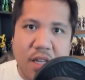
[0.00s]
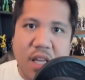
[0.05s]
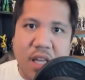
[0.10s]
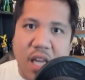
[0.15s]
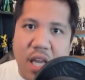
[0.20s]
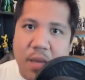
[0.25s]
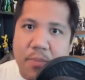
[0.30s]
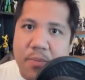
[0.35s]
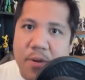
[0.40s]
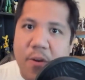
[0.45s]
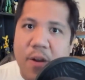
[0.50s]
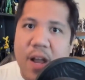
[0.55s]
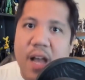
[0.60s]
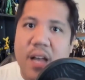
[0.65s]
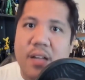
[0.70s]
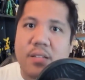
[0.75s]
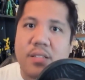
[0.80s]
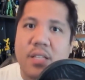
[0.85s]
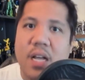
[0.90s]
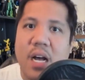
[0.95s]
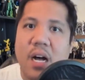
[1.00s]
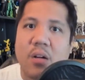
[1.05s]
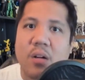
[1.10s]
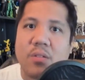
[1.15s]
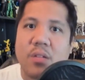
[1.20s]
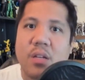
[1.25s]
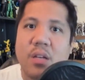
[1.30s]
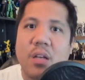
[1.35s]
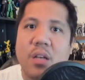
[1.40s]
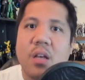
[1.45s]
Keep your head
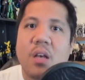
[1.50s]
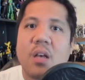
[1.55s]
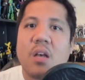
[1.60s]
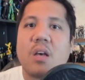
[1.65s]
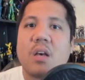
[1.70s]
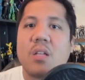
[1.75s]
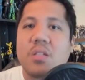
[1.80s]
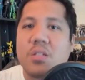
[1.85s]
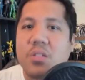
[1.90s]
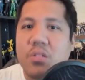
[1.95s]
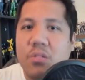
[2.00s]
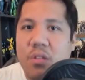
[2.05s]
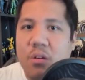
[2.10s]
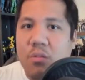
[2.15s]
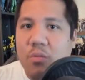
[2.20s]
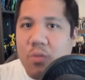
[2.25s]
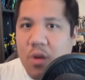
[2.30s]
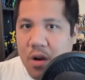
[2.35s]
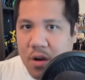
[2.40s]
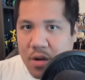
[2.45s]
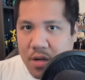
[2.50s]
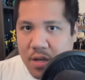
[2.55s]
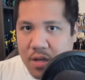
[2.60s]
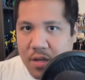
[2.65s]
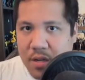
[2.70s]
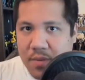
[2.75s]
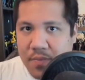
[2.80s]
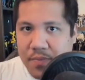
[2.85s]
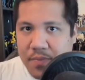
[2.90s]
down and do the work.